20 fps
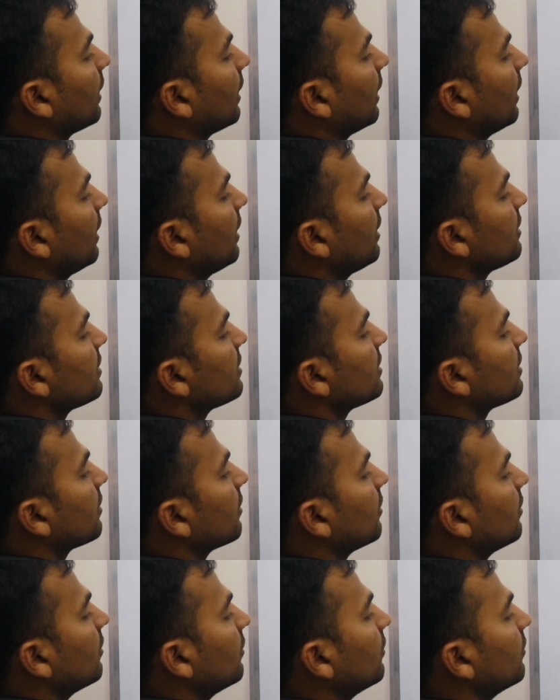is
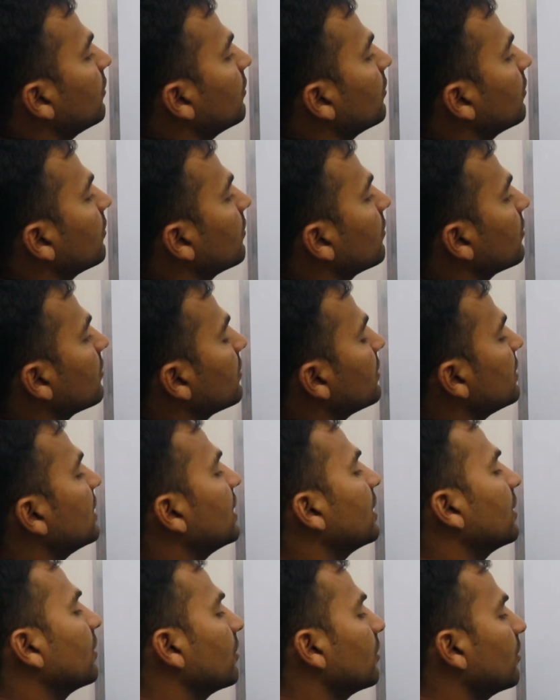equal to
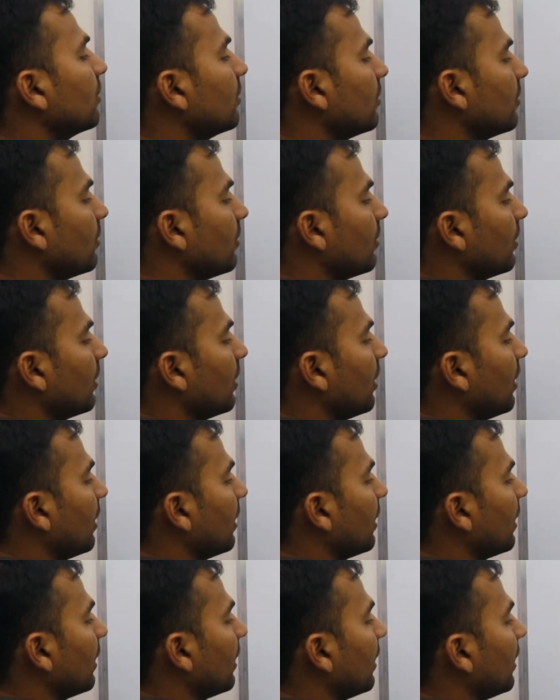0,
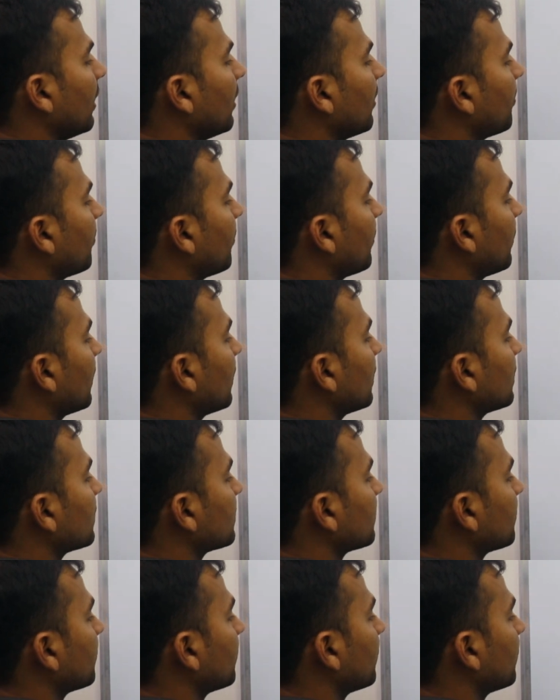a plus